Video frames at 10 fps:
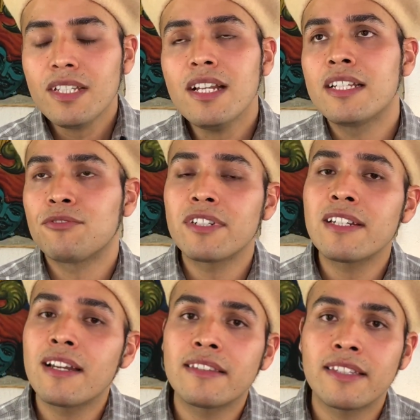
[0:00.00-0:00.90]
in
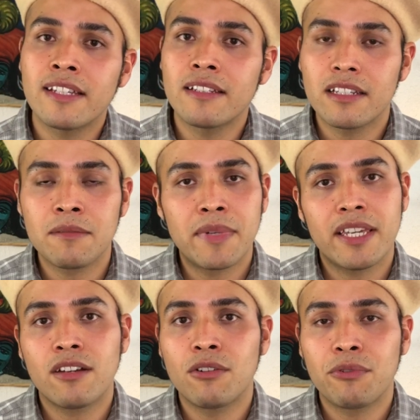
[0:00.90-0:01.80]
2019 in
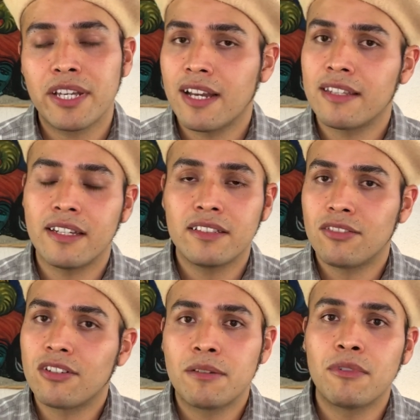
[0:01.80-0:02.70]
Mexico we had a
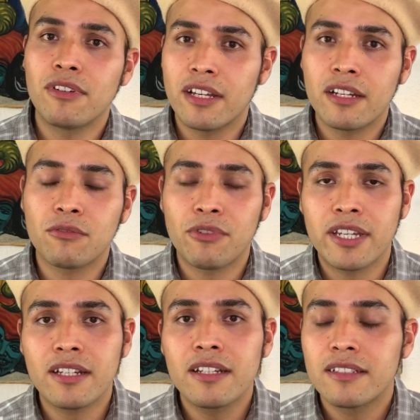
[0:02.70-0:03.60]
terrible
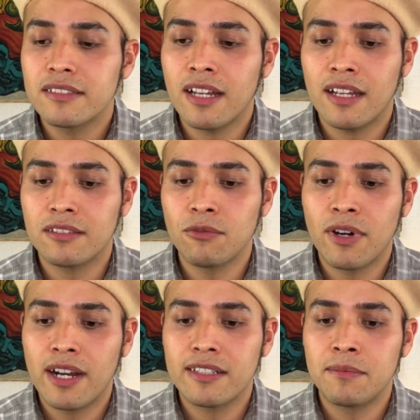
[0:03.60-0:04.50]
earthquake that
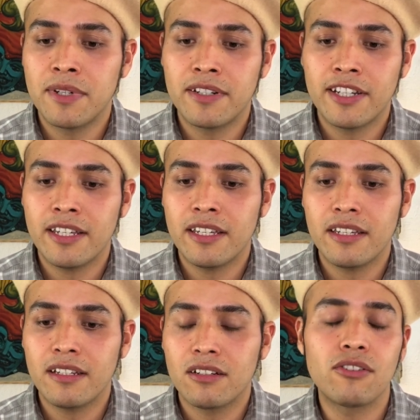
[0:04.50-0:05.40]
was
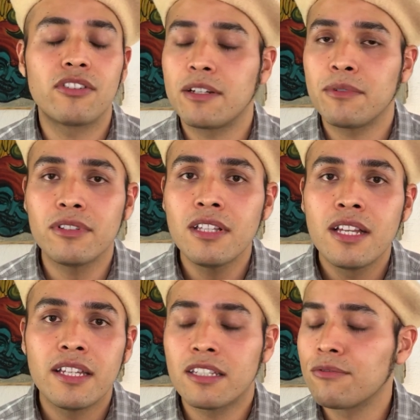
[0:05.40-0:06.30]
very horrible.
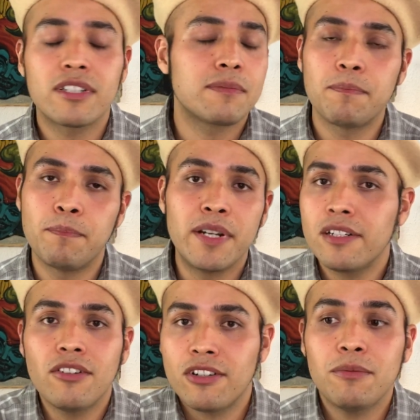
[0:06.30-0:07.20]
It was very
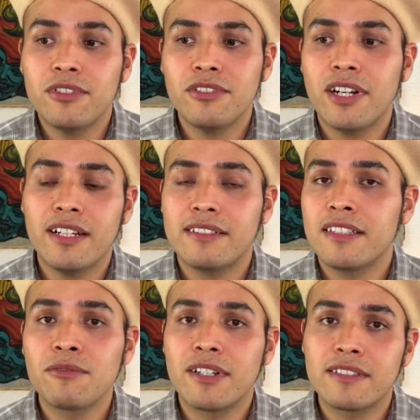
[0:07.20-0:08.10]
horrible, you guys.
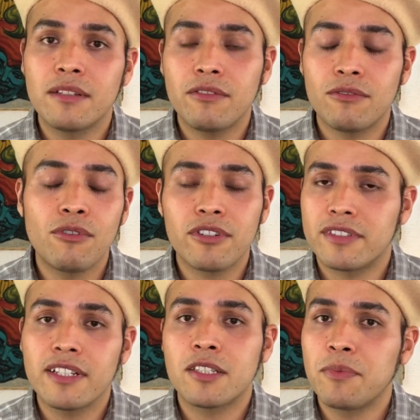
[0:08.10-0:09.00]
It was the worst
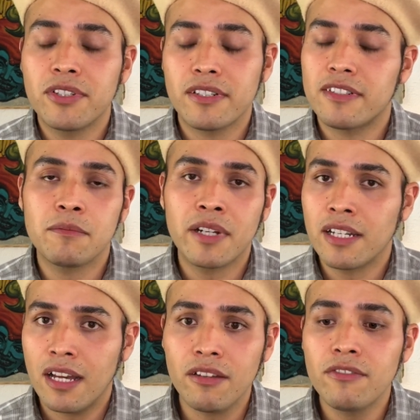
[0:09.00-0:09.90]
experience in my
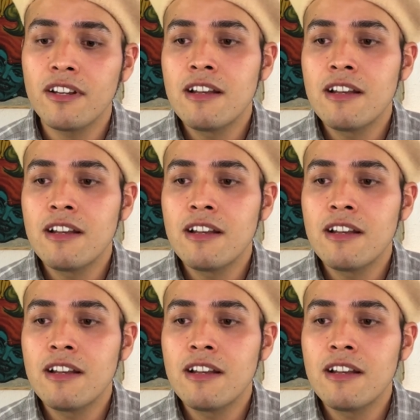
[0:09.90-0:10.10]
life.